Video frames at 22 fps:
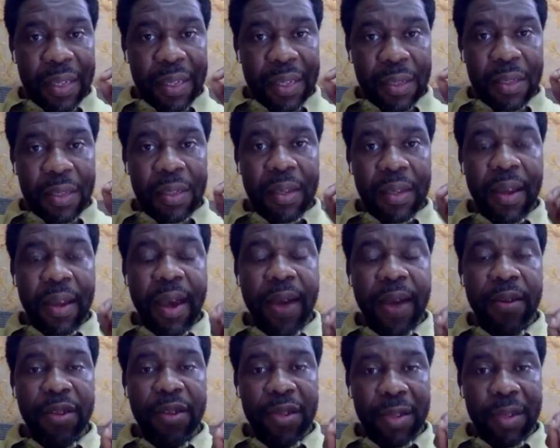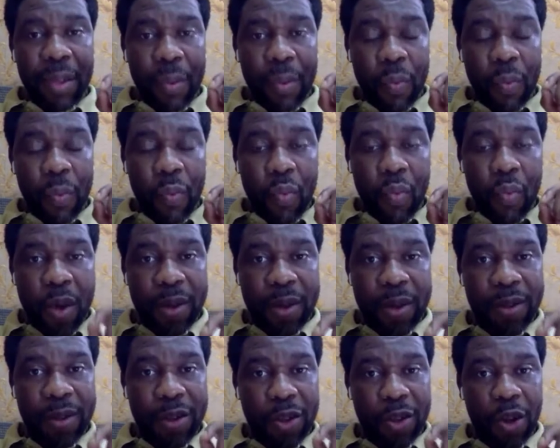It takes the
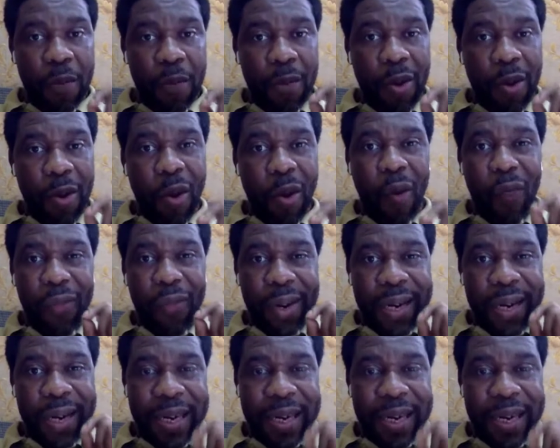wisdom of